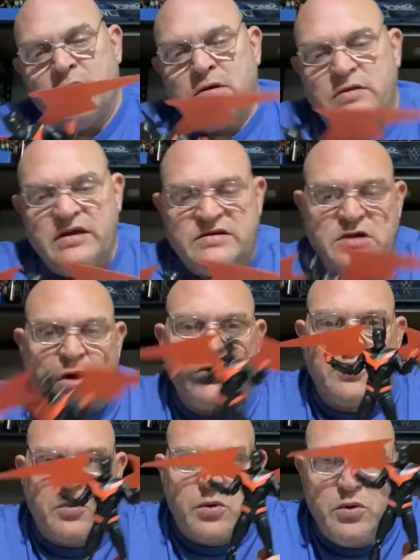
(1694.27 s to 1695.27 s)
these
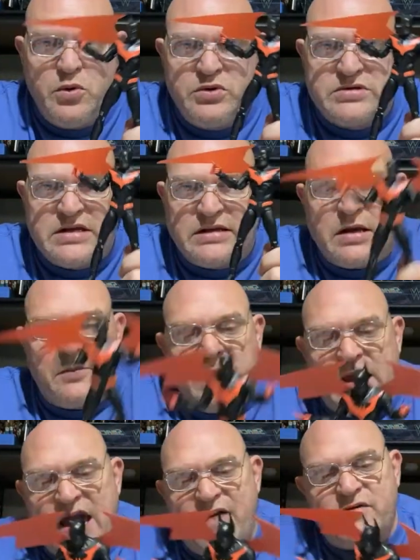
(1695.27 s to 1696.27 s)
underoos that they be
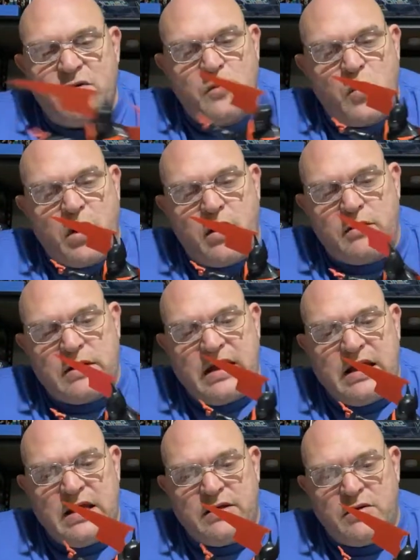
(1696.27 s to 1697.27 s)
having them wear, they
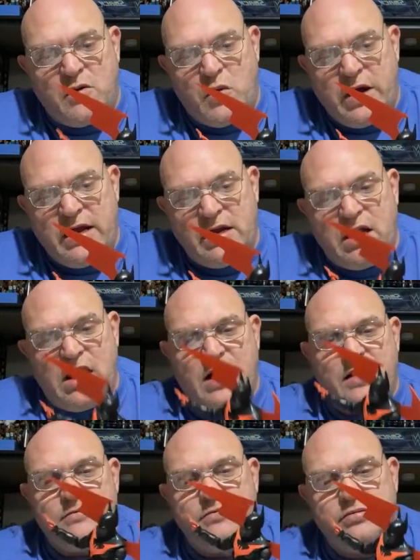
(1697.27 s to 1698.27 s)
get in the way a
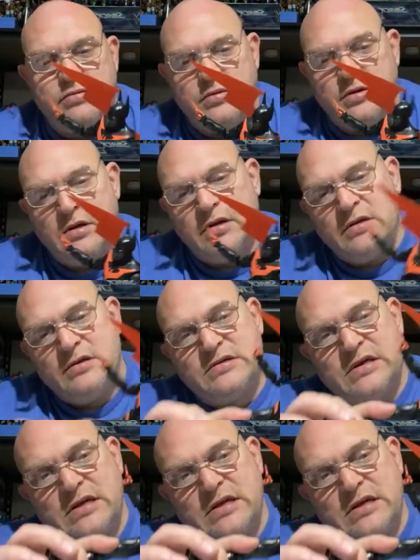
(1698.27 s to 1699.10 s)
lot. See